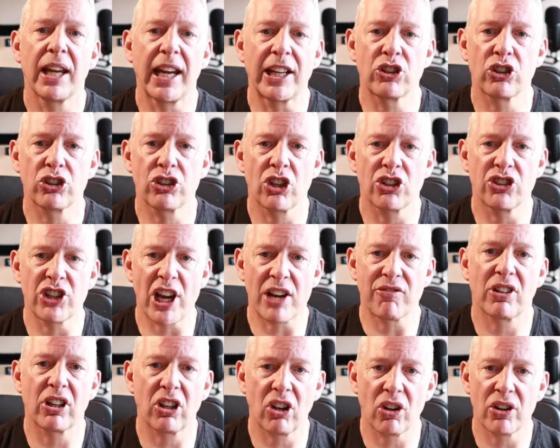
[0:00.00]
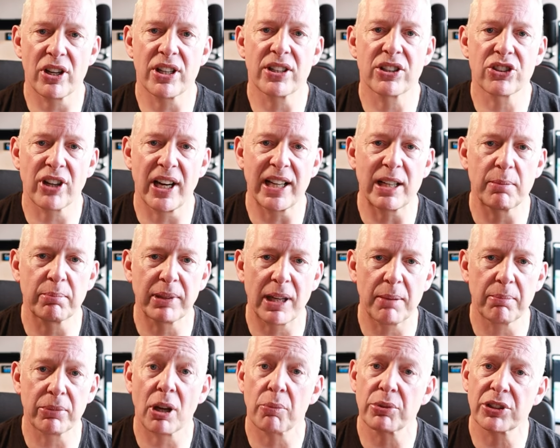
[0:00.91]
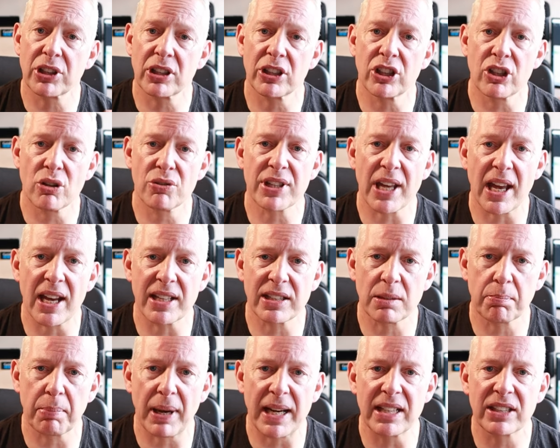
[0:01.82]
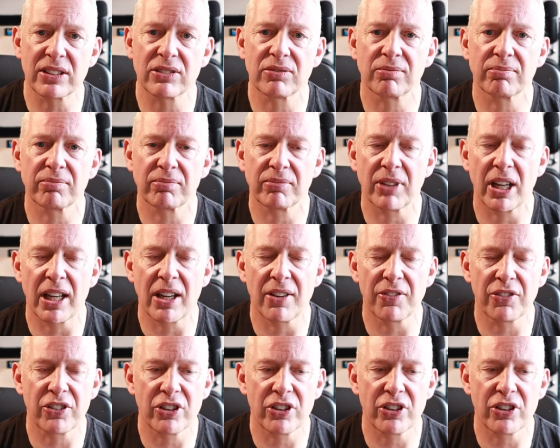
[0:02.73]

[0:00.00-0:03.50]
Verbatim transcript: It's just a generalized training plan, but I was going to use that as a base uh,